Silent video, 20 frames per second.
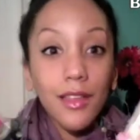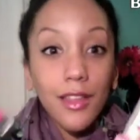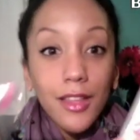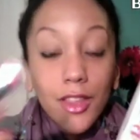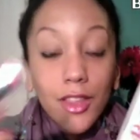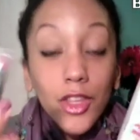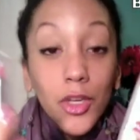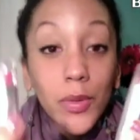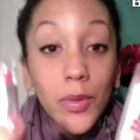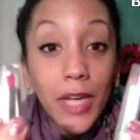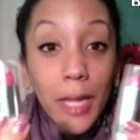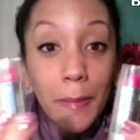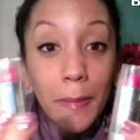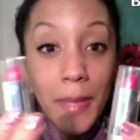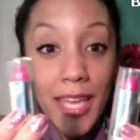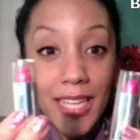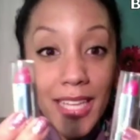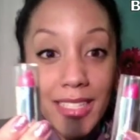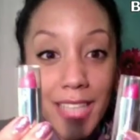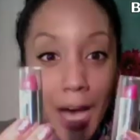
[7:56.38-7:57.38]
Look what I
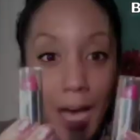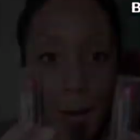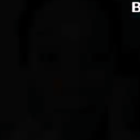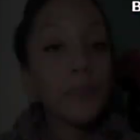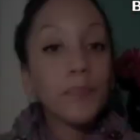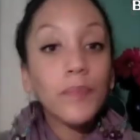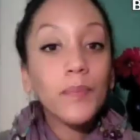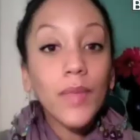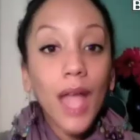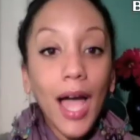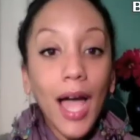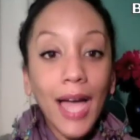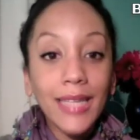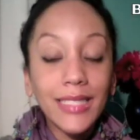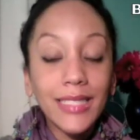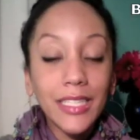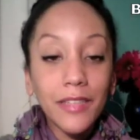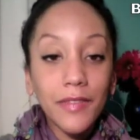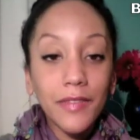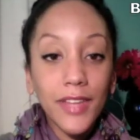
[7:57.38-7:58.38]
picked up. I
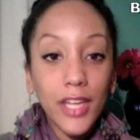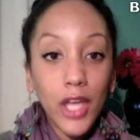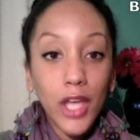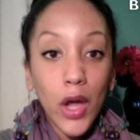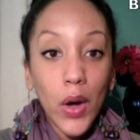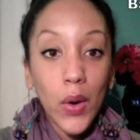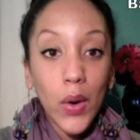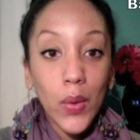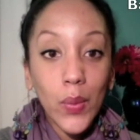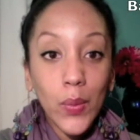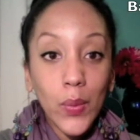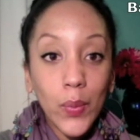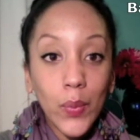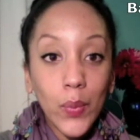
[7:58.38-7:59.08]
did a video,